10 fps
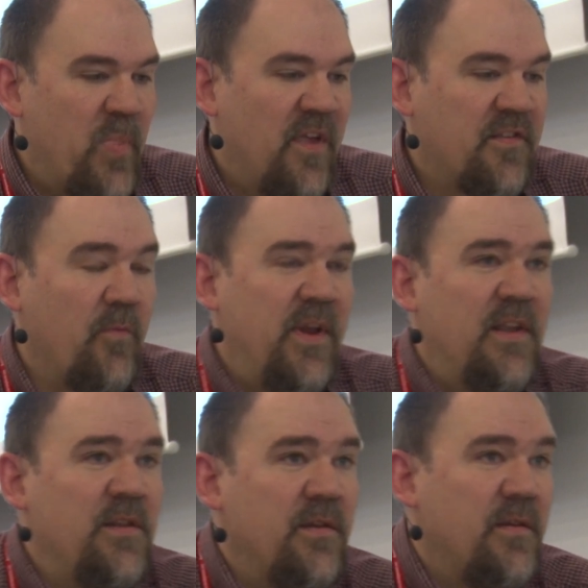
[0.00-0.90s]
So we
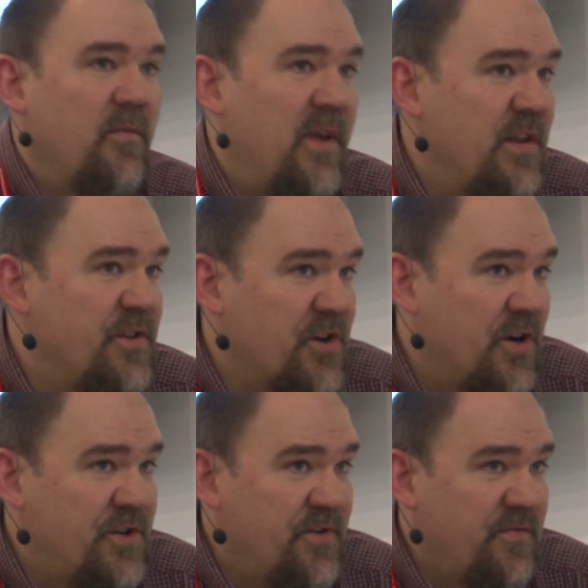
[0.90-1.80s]
didn't
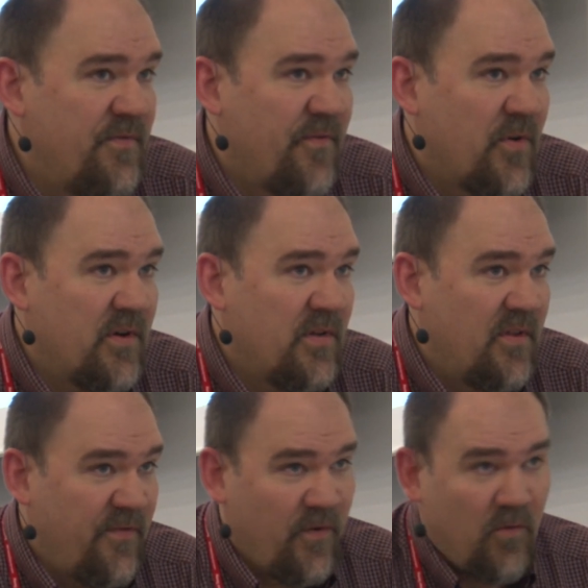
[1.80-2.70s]
charge you for
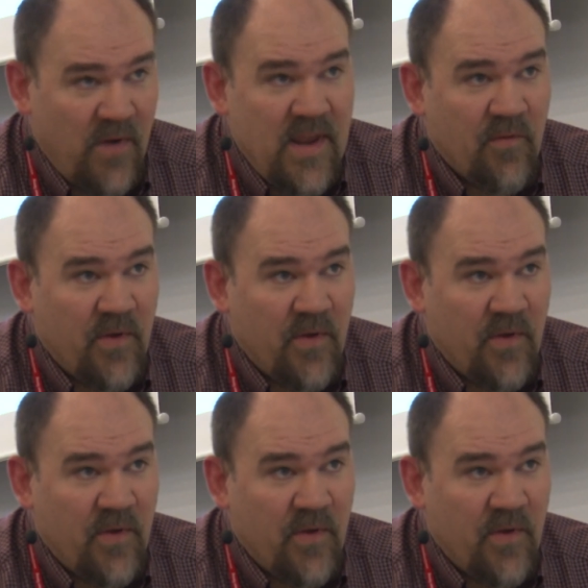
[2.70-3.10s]
the full week.